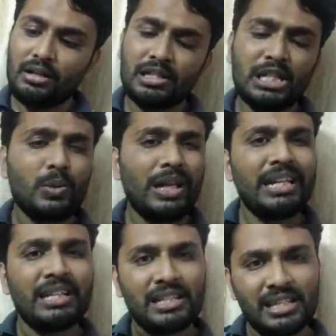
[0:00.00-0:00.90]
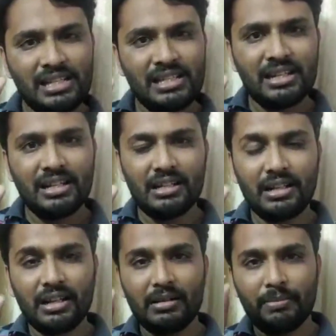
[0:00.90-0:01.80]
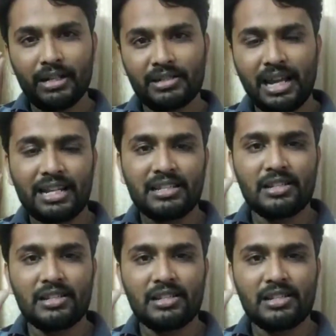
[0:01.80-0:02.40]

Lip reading: Swelling in the sense, in science